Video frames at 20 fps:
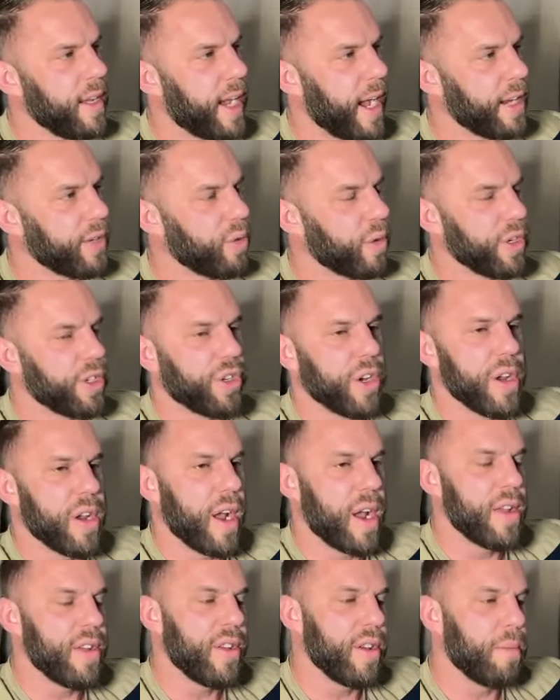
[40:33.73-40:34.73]
I just want to show
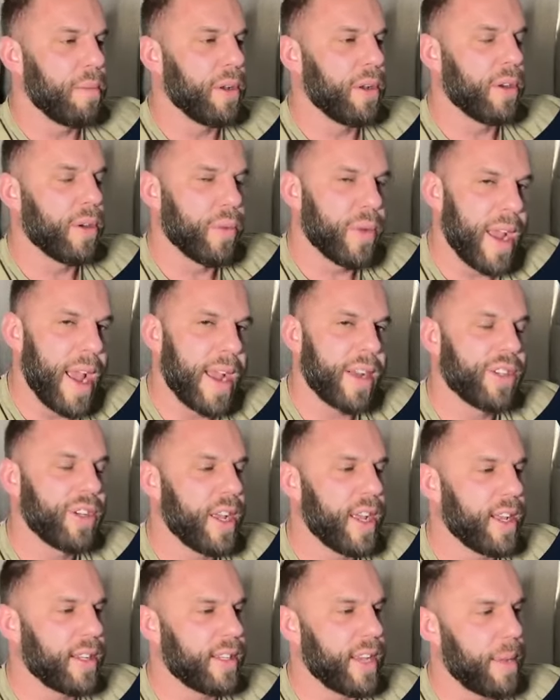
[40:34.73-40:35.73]
you how you can build a
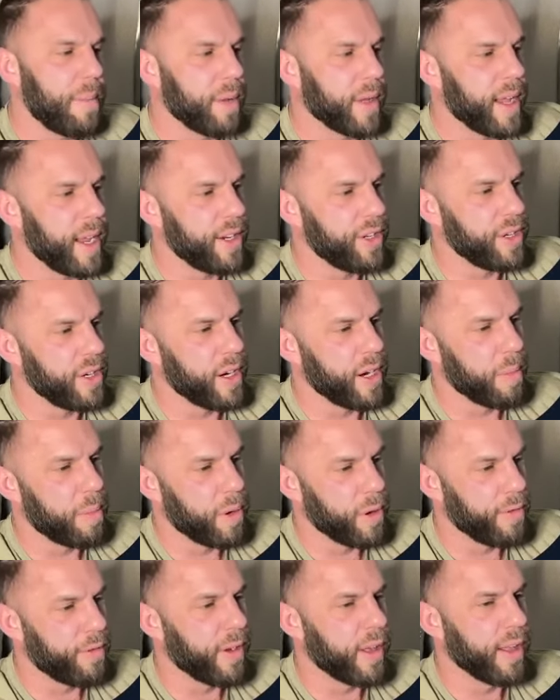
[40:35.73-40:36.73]
React.js application here, a
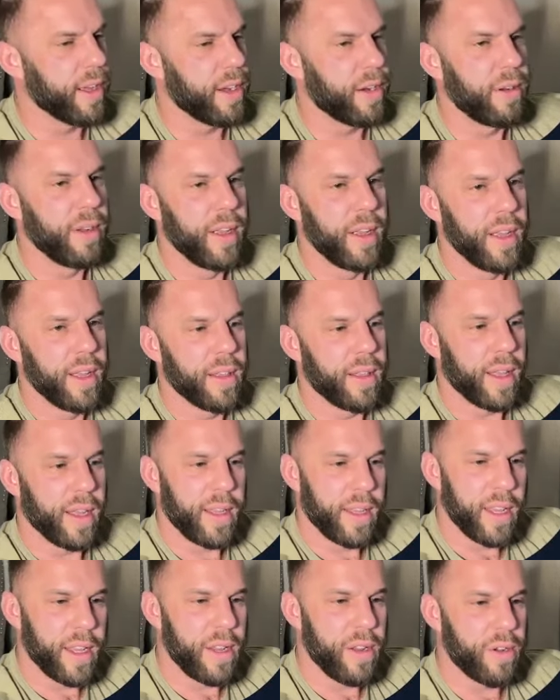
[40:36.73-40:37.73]
portfolio they
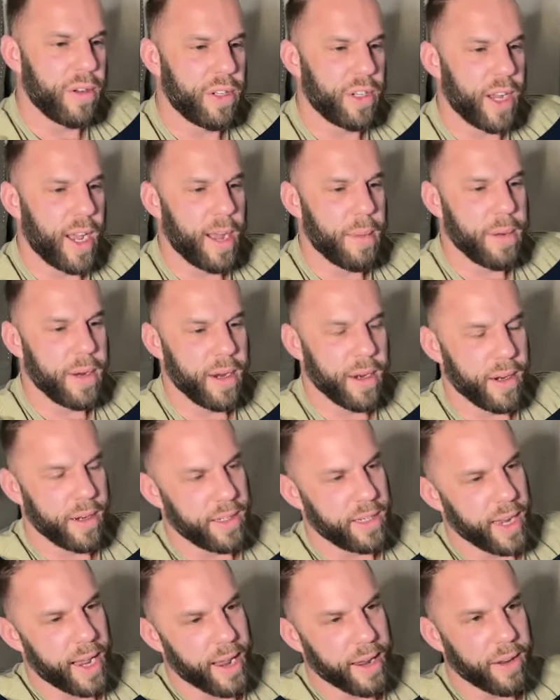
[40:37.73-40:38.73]
can get you a job here
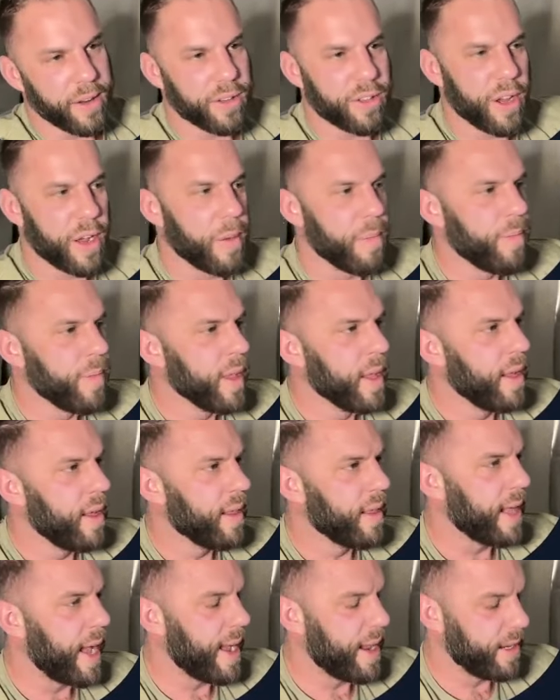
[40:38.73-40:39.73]
in tech. So
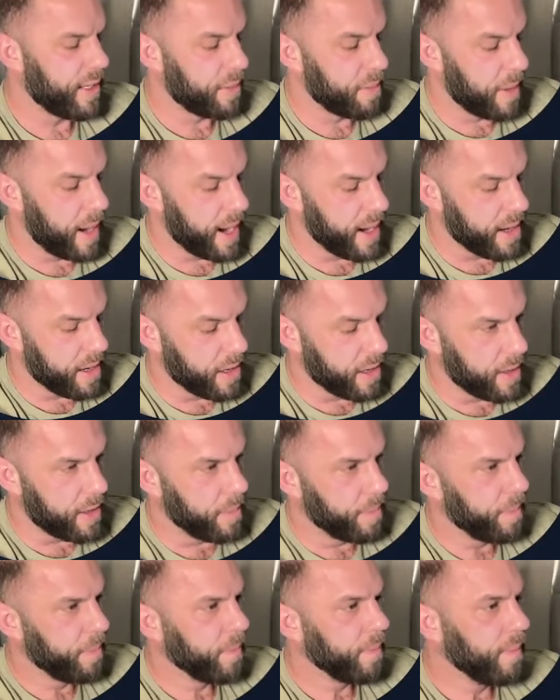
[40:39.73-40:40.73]
that is my
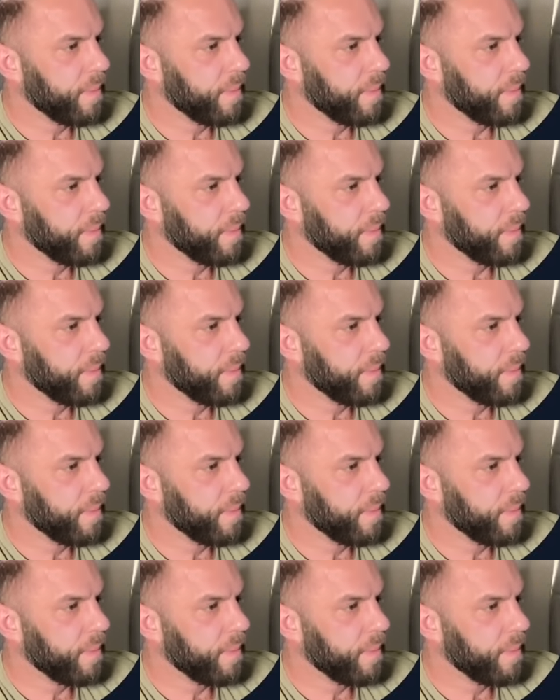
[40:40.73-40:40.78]
goal.